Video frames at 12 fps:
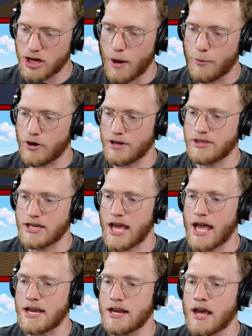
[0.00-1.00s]
number at the
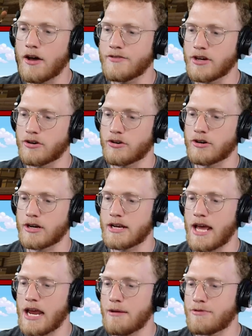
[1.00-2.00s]
end of your
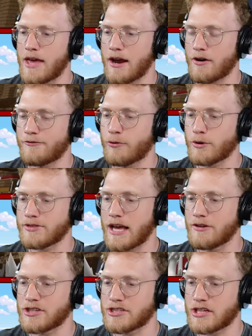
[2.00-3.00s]
name there.
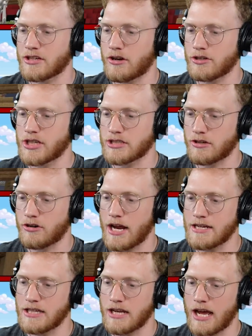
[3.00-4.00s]

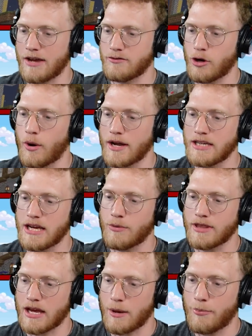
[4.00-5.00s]
4,618. I have no idea
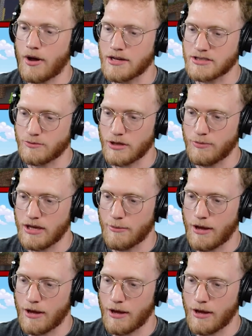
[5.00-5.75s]
what that could possibly be